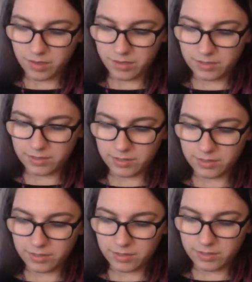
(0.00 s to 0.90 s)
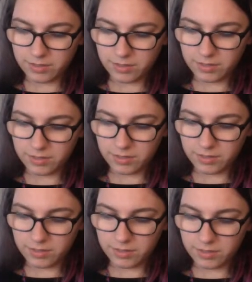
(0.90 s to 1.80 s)
so he was dating my
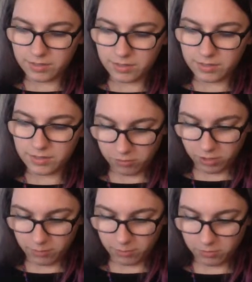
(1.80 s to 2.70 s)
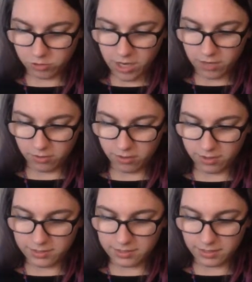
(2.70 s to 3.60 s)
mom. And, you know, they were talking about their
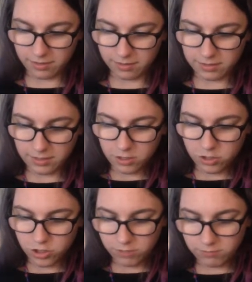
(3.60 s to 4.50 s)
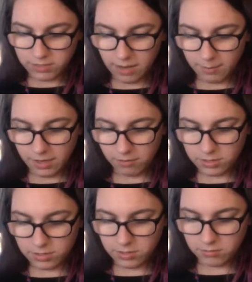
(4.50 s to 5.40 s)
childhoods and... She was coming
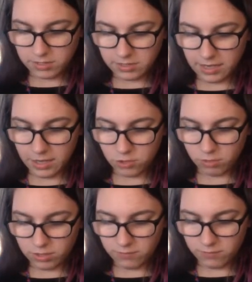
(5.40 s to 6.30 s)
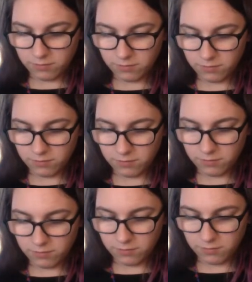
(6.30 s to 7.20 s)
out to Saskatchewan to visit him and his
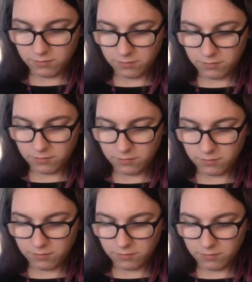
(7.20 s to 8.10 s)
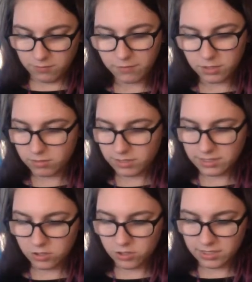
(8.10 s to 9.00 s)
parents, and he's like, oh, and we have to go to
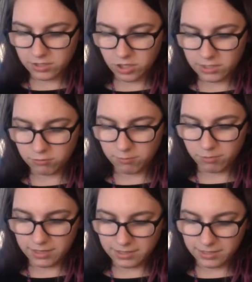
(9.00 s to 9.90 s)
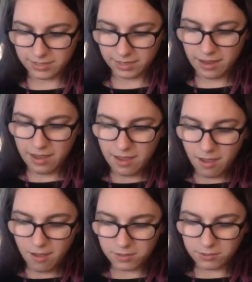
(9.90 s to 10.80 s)
such and such ice cream place. He's like,
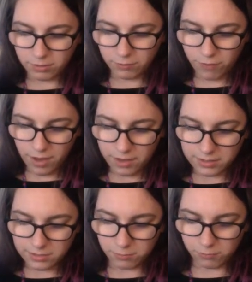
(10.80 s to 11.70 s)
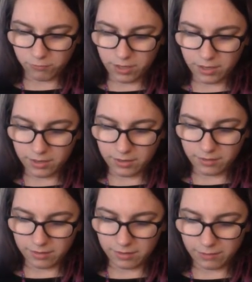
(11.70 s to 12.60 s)
oh, it's really fun, it's super fun,
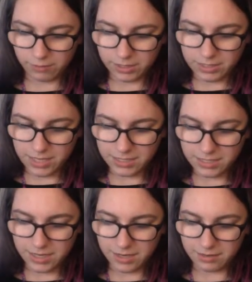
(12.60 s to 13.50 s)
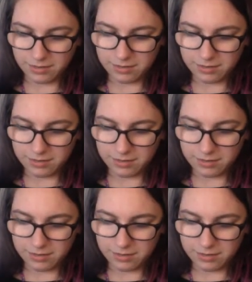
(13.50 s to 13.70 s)
and, like, really tasty, and